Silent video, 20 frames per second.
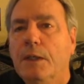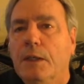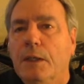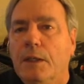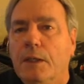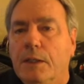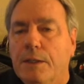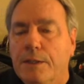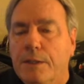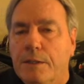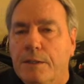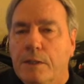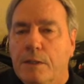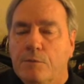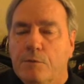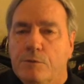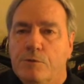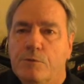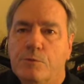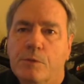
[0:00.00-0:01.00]
and then they
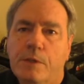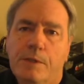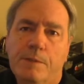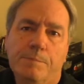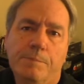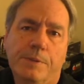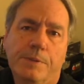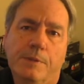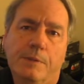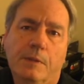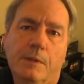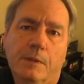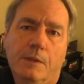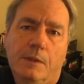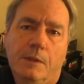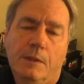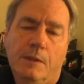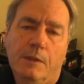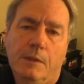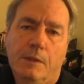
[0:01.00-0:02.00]
would drape
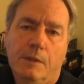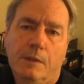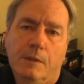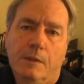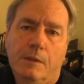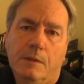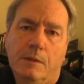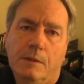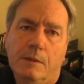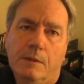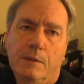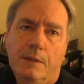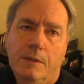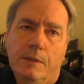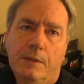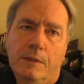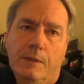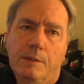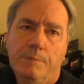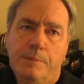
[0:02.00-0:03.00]

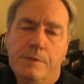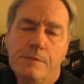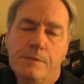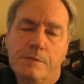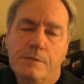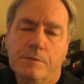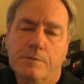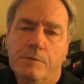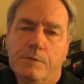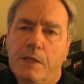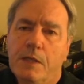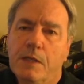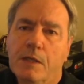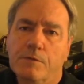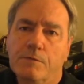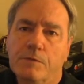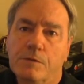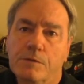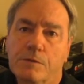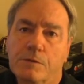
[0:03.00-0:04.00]
a piece of
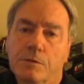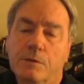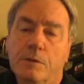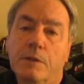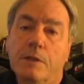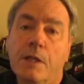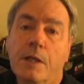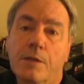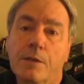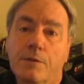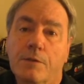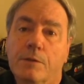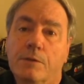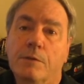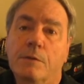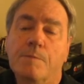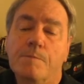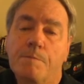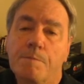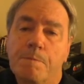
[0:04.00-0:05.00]
canvas or
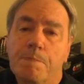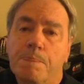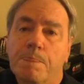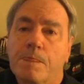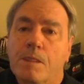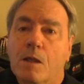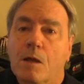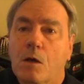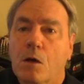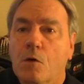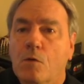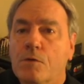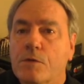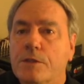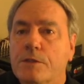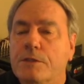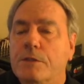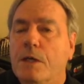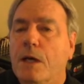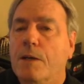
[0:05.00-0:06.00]
leather over
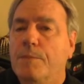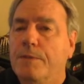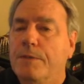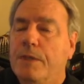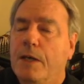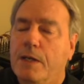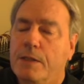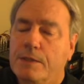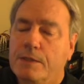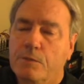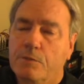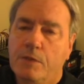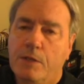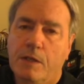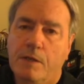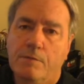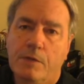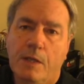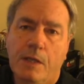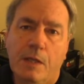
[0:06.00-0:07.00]
the top of that. They would
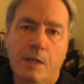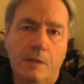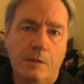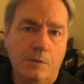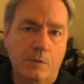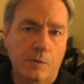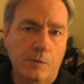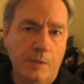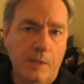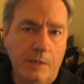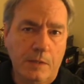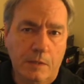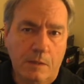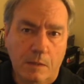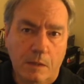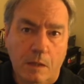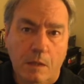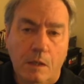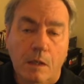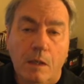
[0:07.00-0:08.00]
have a hand crank
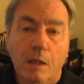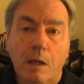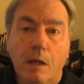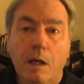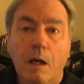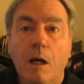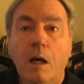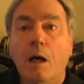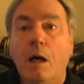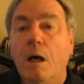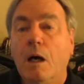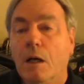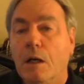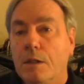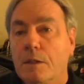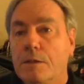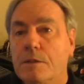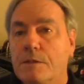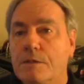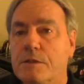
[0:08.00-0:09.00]

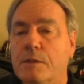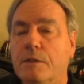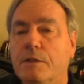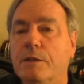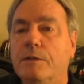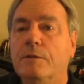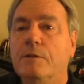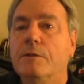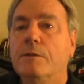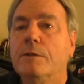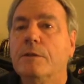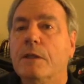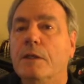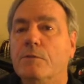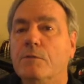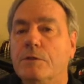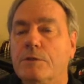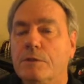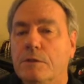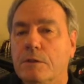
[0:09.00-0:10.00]
on the cylinder, and they
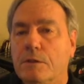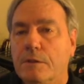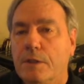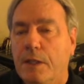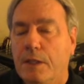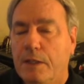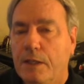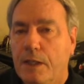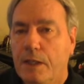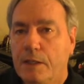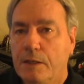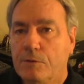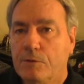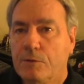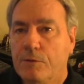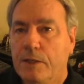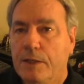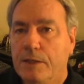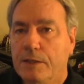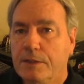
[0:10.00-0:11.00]
would turn that hand
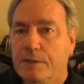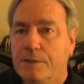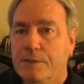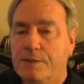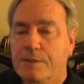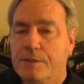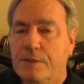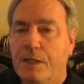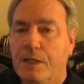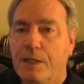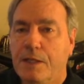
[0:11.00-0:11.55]
crank, and as